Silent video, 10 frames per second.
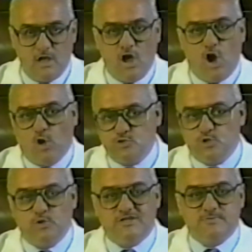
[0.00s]

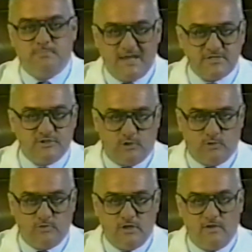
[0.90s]
Ozone is best
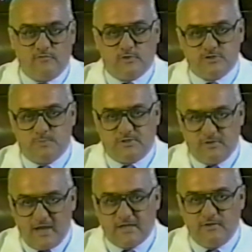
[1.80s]
known for its
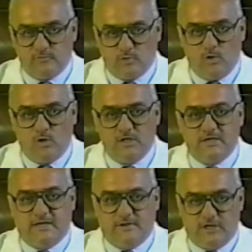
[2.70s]
protective role
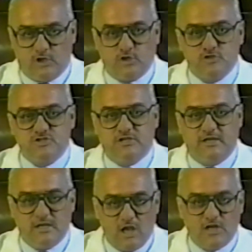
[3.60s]
in the Earth's
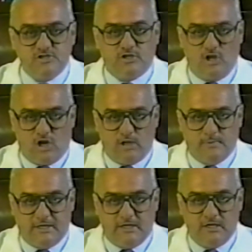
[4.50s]
ecological
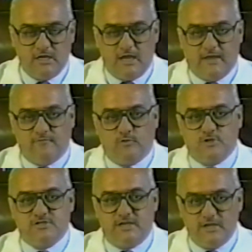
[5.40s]
harmony and for
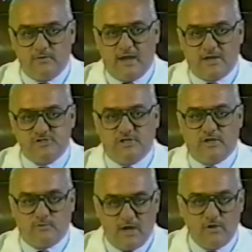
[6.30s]
its interaction at
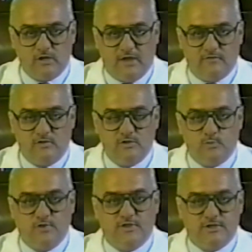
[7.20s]
ground level
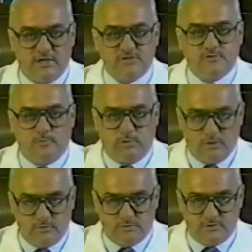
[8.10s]
with industrial
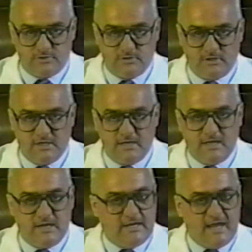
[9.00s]
pollutants.
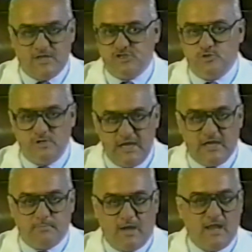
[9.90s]
It has
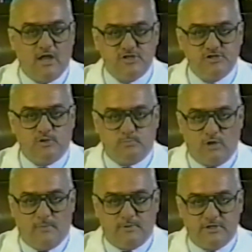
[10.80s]
unique biological
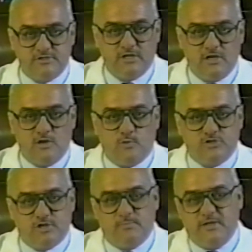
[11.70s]
properties which
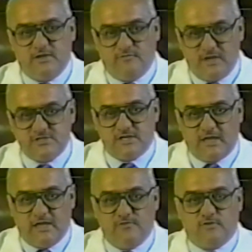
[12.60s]
are being
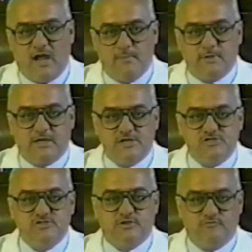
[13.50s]
investigated for
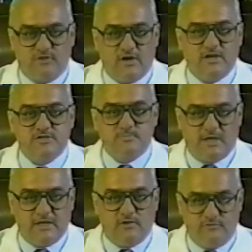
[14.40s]
applications in various
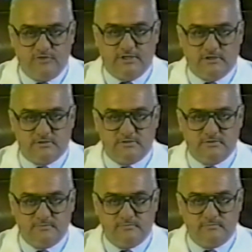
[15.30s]
medical fields.
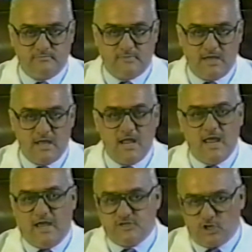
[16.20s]

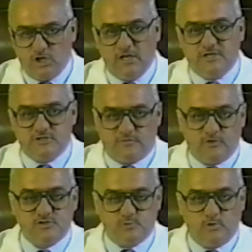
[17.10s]
As early as the
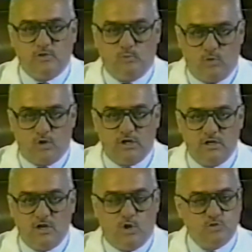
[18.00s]
First World War,
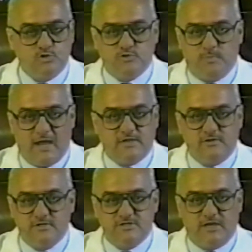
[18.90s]
ozone's
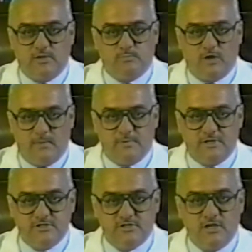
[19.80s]
bactericidal
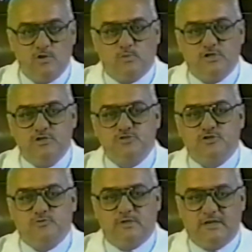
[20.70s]
properties were used to
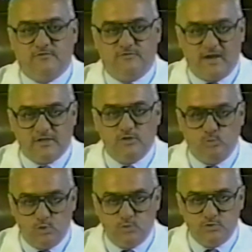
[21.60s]
treat infected
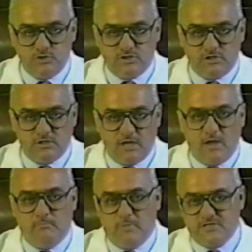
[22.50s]
wounds,
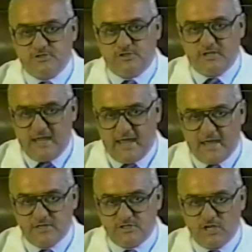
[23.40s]
mustard
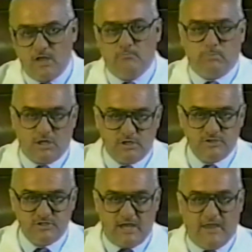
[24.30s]
gas,
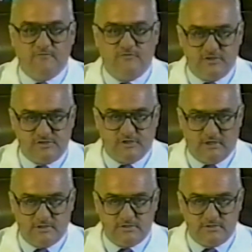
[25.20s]
burns, and
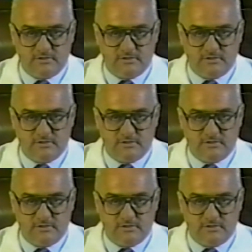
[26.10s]
fistulas.